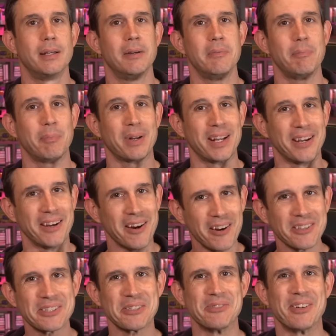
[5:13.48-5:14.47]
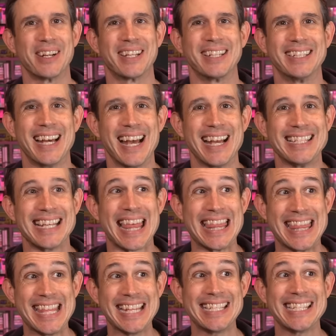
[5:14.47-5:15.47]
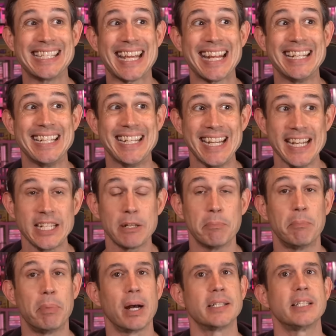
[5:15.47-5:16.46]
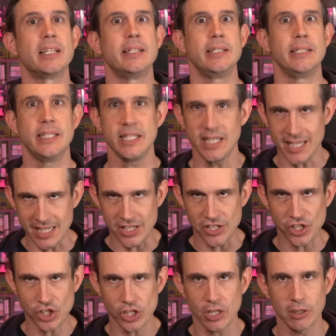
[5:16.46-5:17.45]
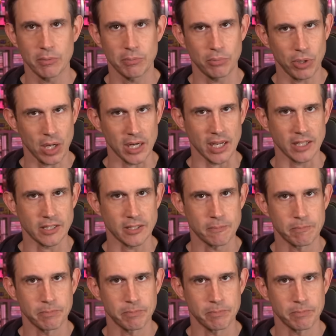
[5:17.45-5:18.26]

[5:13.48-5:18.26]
But I also recognize this is a neat but niche product.